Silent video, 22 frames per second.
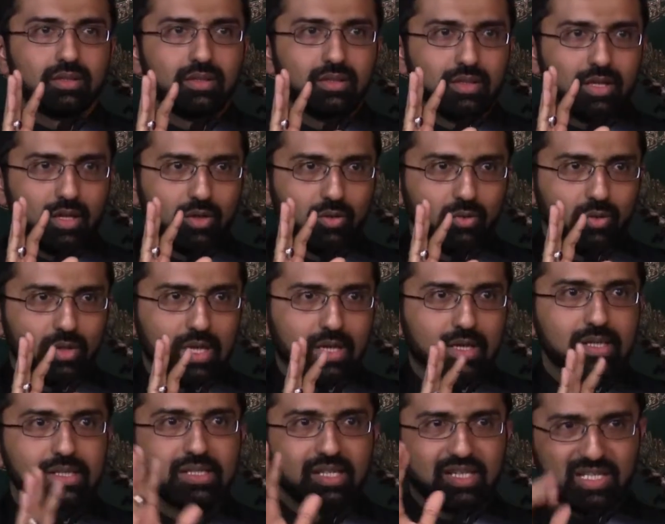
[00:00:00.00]
Now
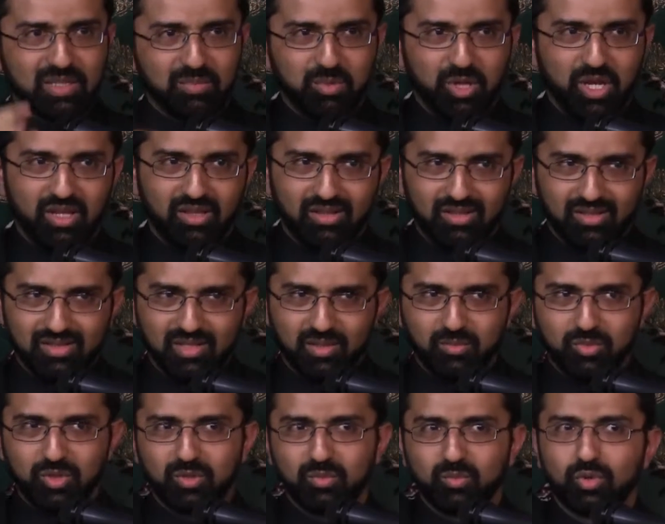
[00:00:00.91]
let us explain this
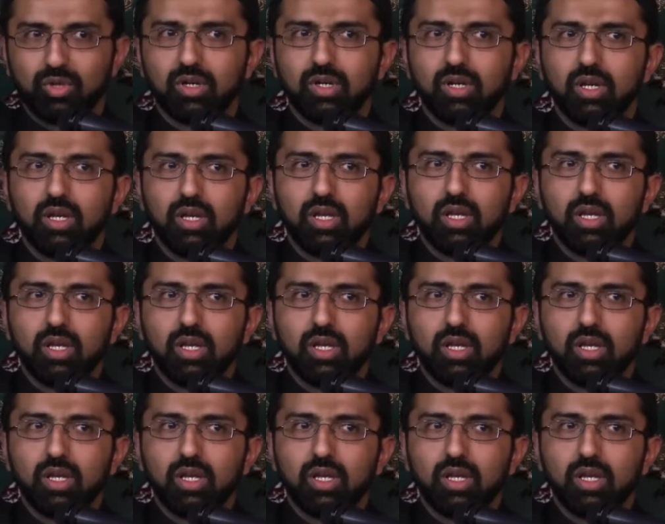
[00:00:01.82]
a bit more.